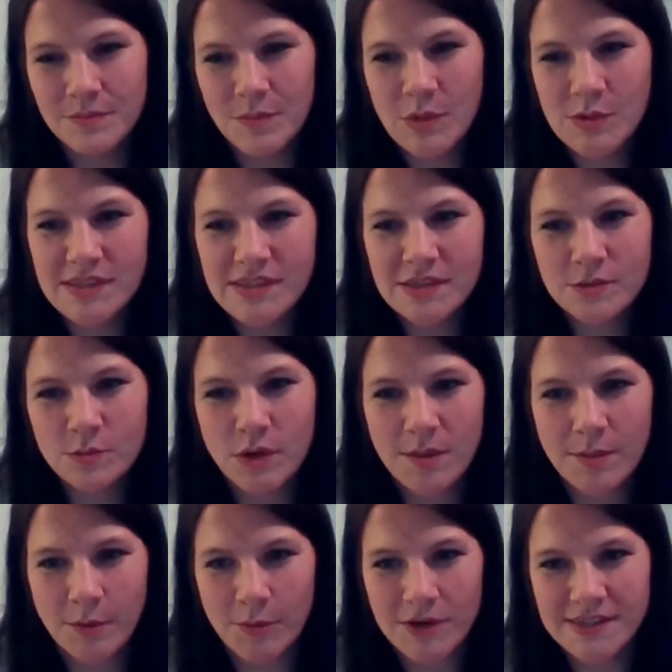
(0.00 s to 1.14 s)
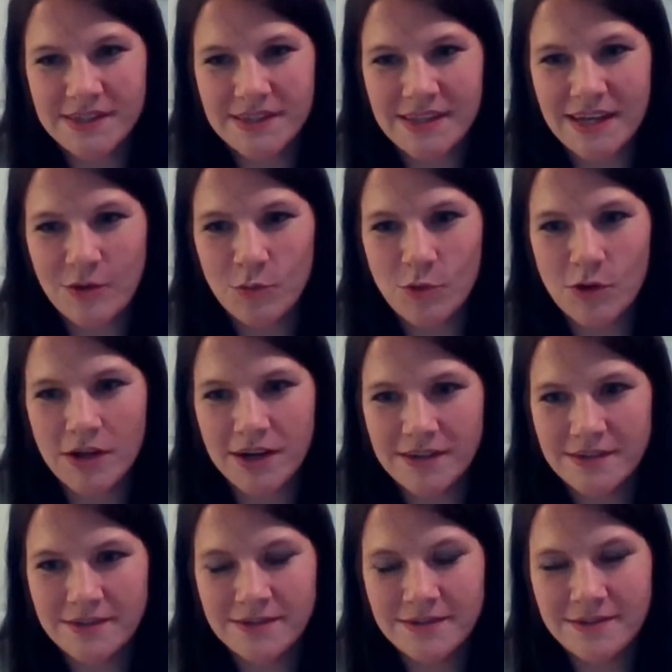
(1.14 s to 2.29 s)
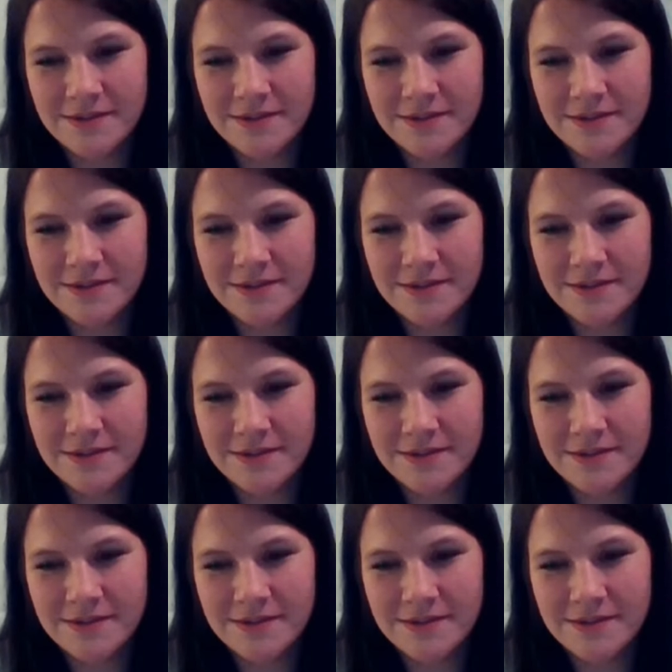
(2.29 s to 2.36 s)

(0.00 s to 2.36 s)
Moonstone Mama, what is it that you wanted?